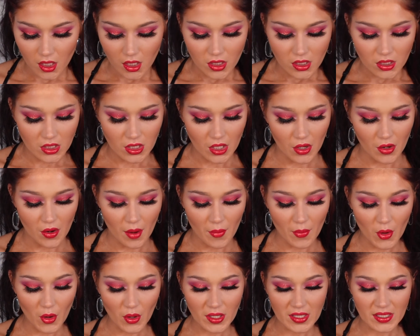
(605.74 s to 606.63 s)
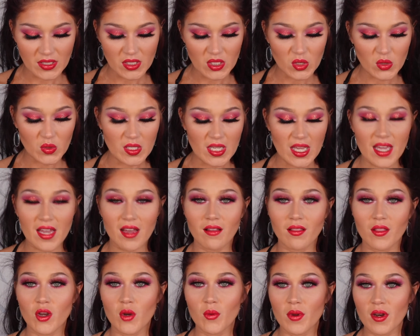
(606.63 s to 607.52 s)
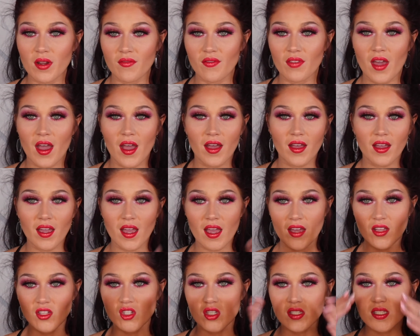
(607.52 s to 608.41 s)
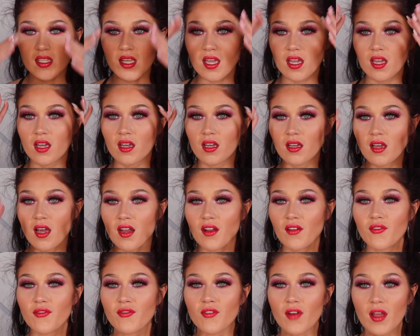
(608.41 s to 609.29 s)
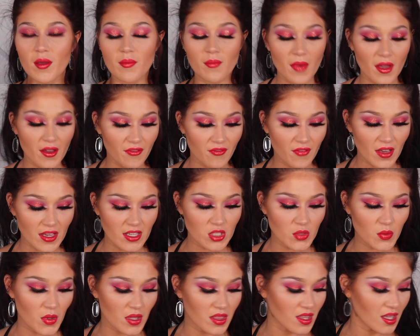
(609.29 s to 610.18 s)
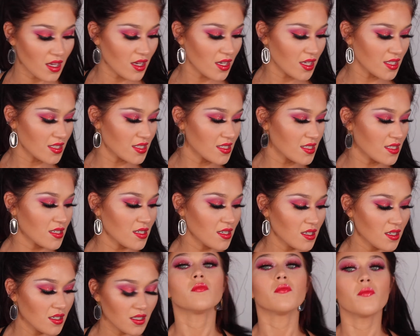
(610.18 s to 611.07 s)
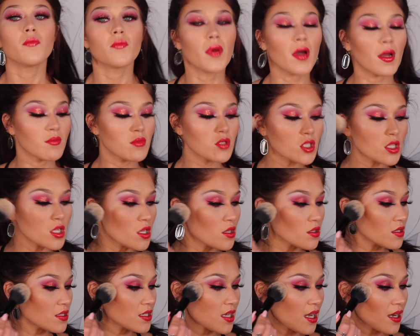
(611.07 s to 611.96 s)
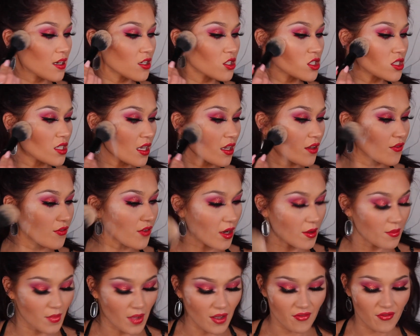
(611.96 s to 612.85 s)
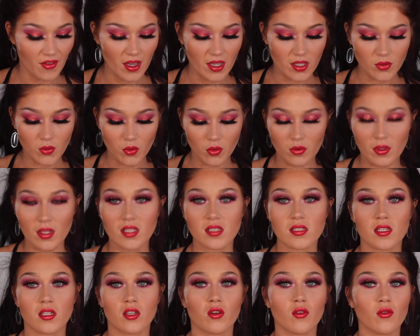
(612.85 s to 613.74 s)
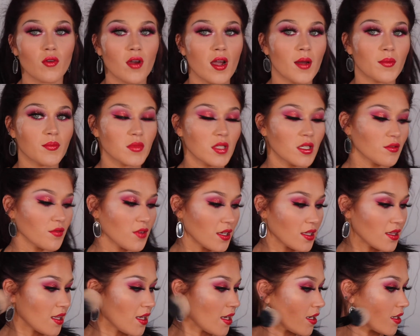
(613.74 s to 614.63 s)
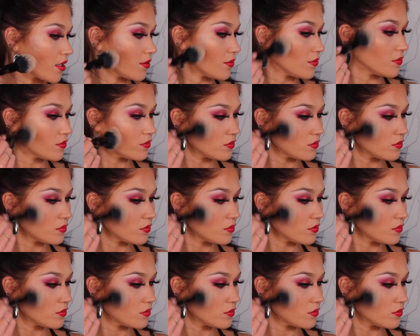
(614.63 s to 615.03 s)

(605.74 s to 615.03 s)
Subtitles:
So I'm going to take a little bit of that and just like kind of frame my face with it. But I'm just going to use it to kind of just like frame my face. Ooh, that's a crap ton right there.